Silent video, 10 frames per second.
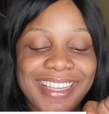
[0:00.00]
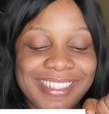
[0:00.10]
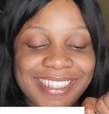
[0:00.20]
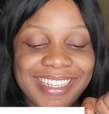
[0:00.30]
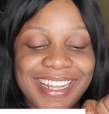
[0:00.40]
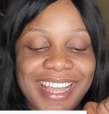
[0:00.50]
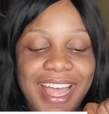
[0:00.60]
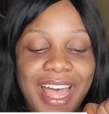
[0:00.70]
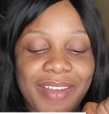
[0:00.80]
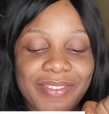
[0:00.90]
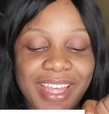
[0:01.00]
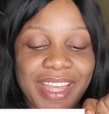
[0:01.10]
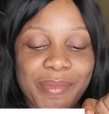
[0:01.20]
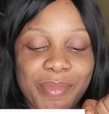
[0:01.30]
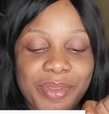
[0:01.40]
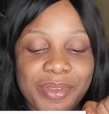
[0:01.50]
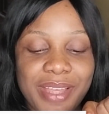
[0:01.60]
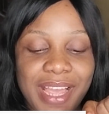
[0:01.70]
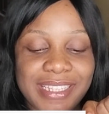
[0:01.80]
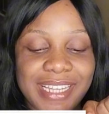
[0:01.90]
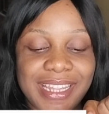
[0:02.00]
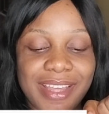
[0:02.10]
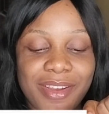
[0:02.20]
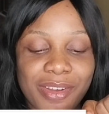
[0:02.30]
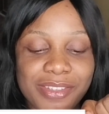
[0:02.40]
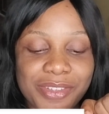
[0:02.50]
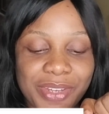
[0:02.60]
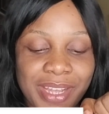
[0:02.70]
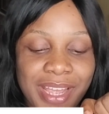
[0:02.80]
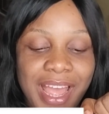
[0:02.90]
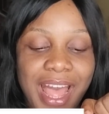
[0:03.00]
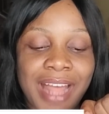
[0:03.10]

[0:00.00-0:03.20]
He said, after helping you guys get a country